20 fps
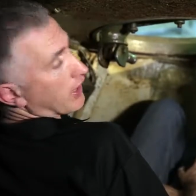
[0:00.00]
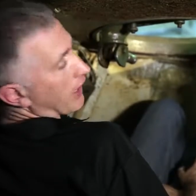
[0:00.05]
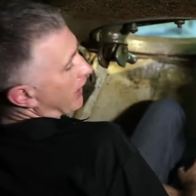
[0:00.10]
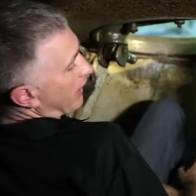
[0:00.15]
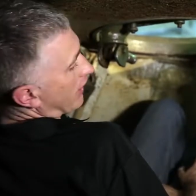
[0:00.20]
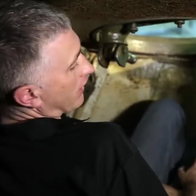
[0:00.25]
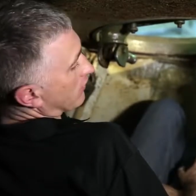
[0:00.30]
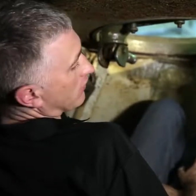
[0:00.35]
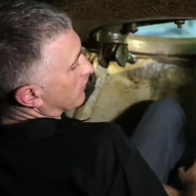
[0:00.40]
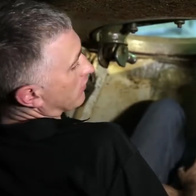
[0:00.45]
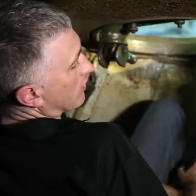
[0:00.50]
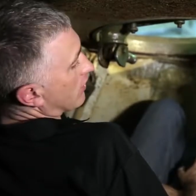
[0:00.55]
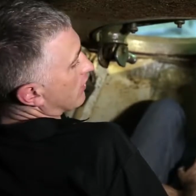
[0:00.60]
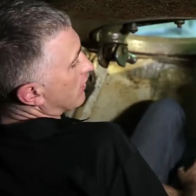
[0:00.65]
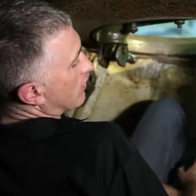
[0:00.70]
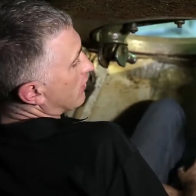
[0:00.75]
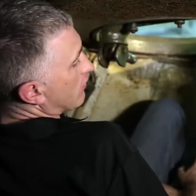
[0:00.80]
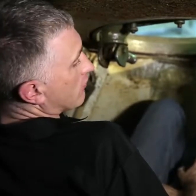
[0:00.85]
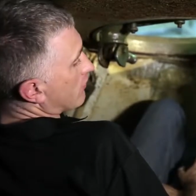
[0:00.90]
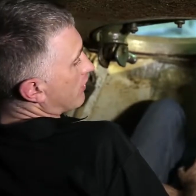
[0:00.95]
and
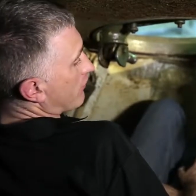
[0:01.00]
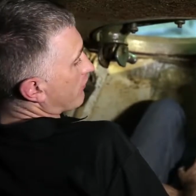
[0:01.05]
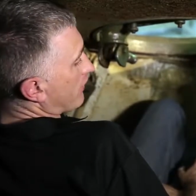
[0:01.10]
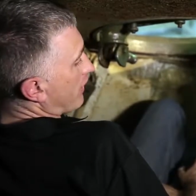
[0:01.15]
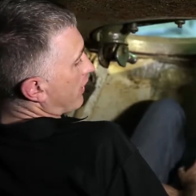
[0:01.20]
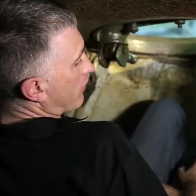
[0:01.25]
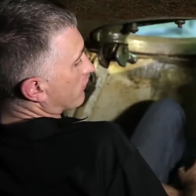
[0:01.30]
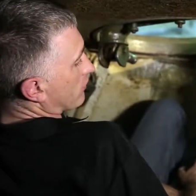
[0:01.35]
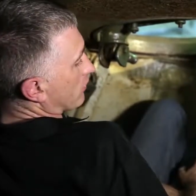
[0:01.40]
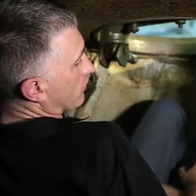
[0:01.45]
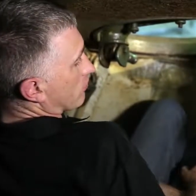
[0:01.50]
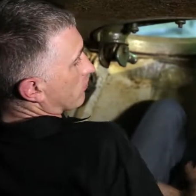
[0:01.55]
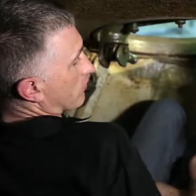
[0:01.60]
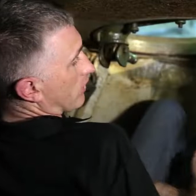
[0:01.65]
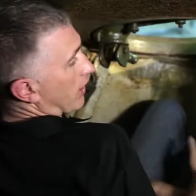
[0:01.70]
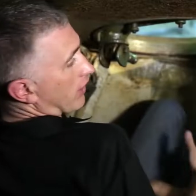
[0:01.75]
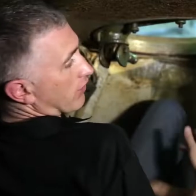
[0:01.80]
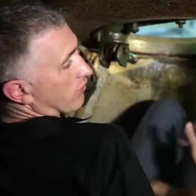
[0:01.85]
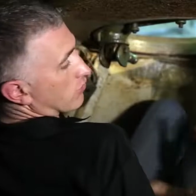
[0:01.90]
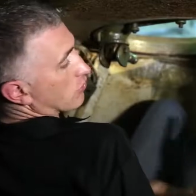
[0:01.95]
rev counter,
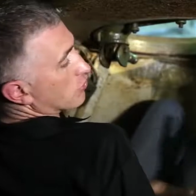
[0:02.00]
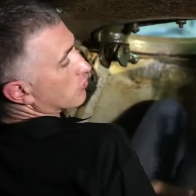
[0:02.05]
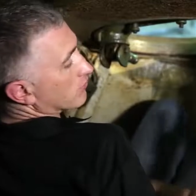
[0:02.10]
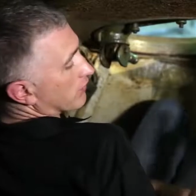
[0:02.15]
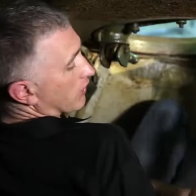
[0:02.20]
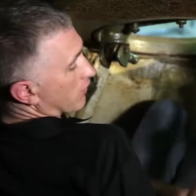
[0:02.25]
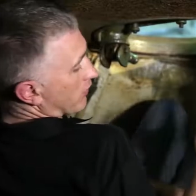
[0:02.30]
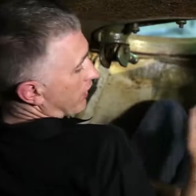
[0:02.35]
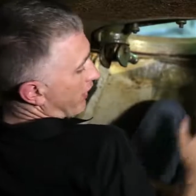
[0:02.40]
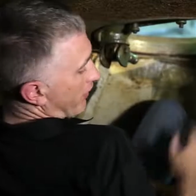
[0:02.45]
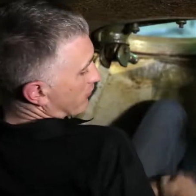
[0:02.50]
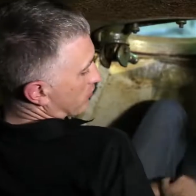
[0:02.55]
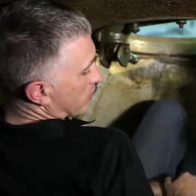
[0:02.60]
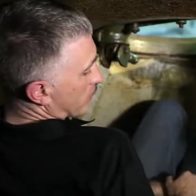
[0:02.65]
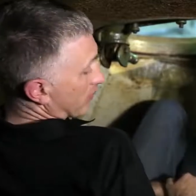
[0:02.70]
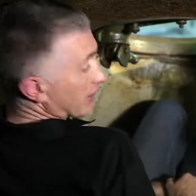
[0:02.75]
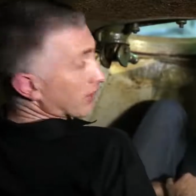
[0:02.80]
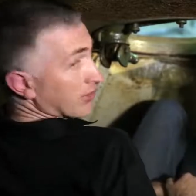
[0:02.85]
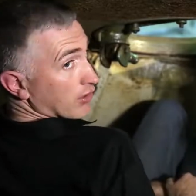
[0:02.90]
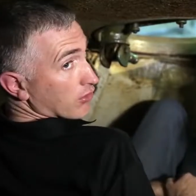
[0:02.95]
what I assume they would have to
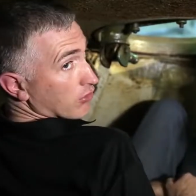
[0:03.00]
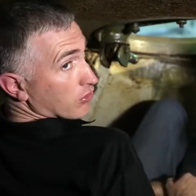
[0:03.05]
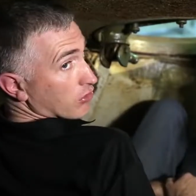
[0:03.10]
be in there